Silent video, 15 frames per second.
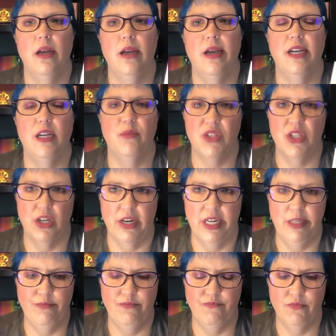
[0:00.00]
And I'm
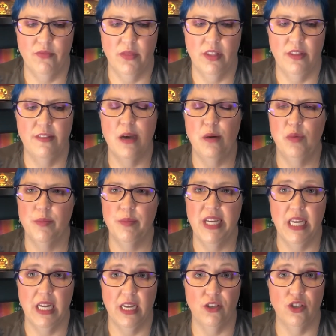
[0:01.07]
sorry, that was my
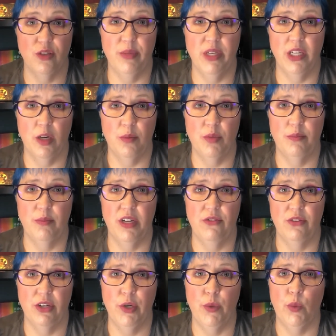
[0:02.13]
cat jumping up on my
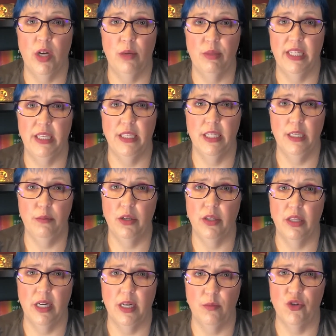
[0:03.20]
very wobbly table
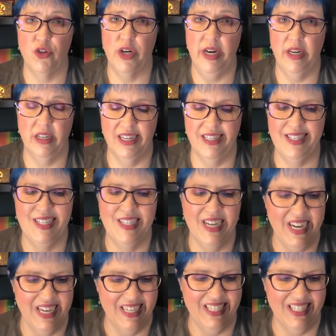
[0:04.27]
that I'm trying not to
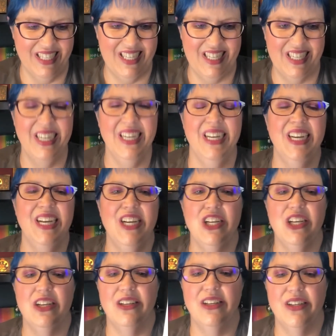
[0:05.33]
touch.
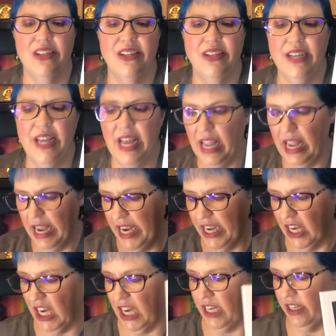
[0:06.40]
Hang
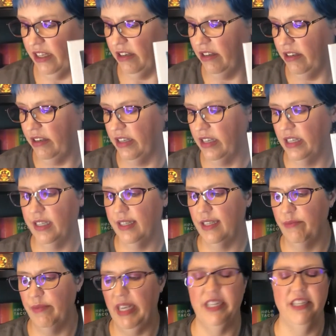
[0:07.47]
on, just a
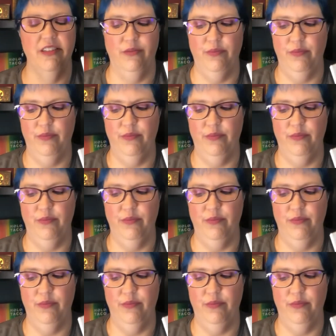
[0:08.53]
minute.